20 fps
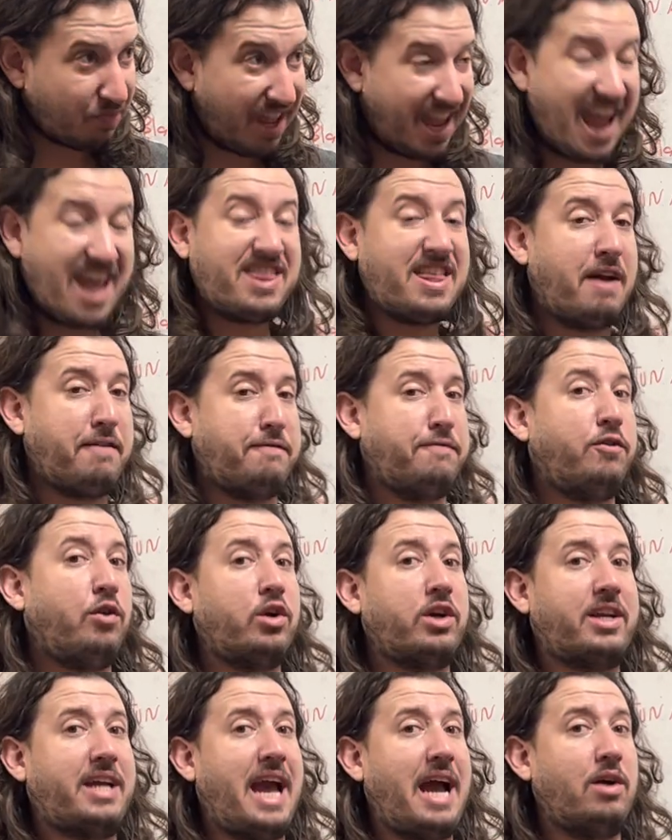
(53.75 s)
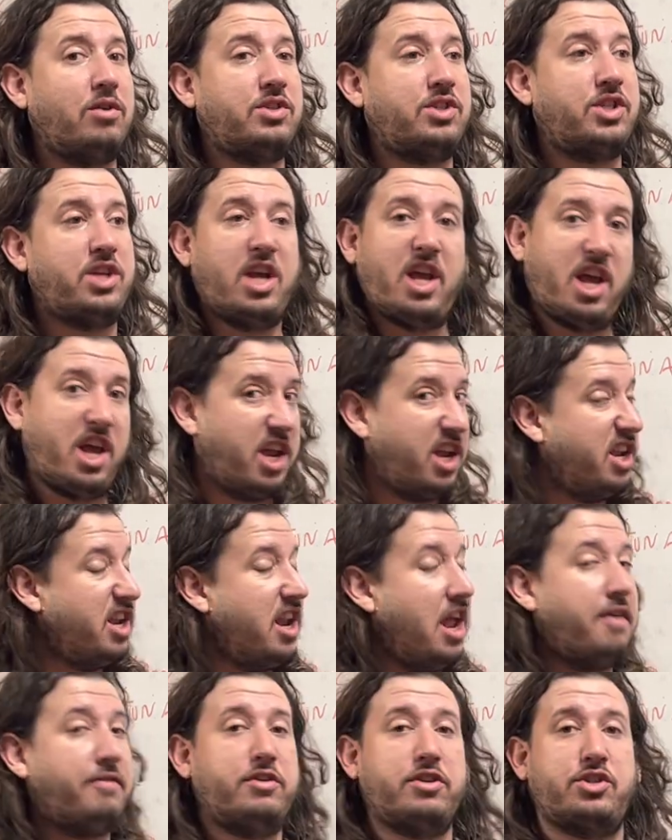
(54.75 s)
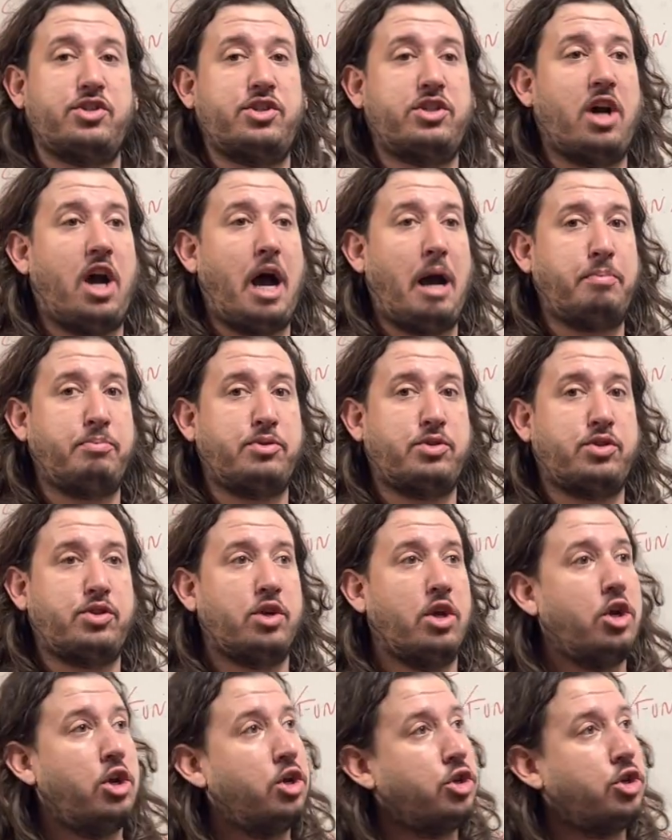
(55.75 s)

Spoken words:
And that 4 count never stops.